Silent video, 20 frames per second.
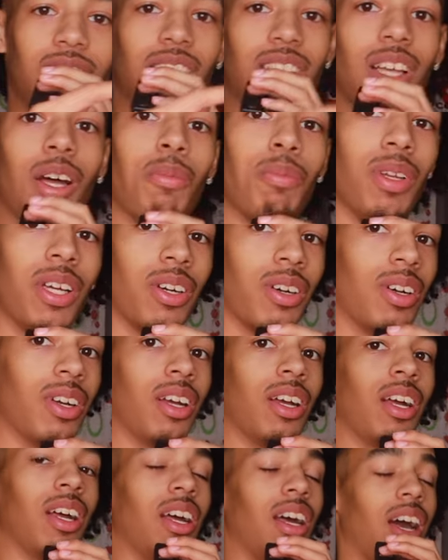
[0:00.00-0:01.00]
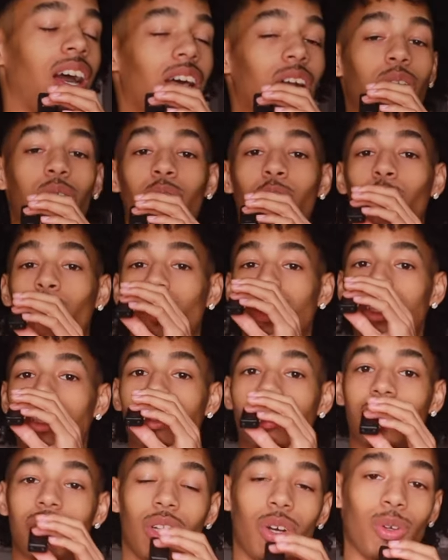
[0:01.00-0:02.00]
the thumbnail I don't want to
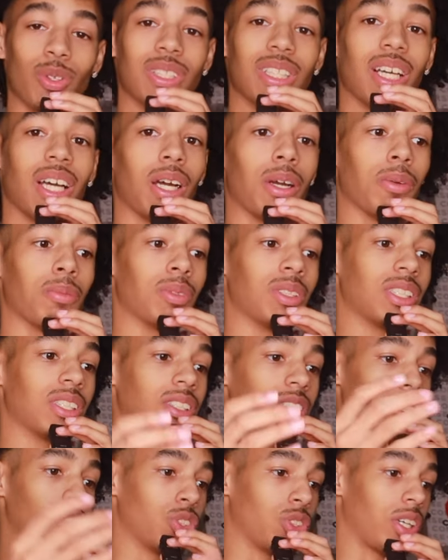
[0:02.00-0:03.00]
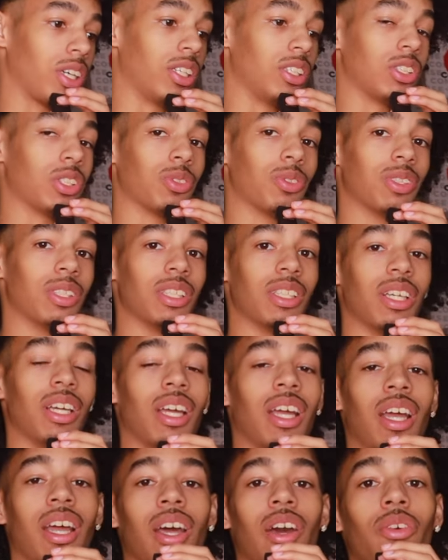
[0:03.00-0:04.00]
waste no time let's get straight into it
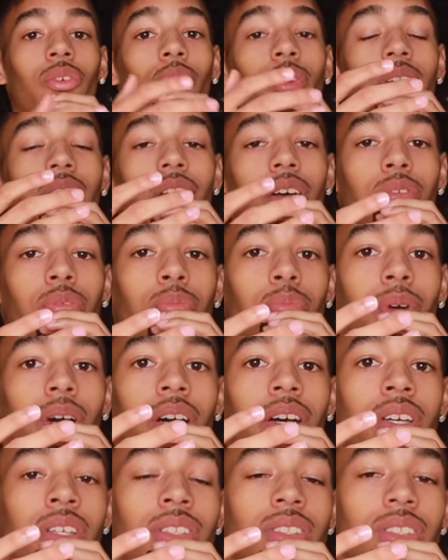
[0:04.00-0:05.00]
we have my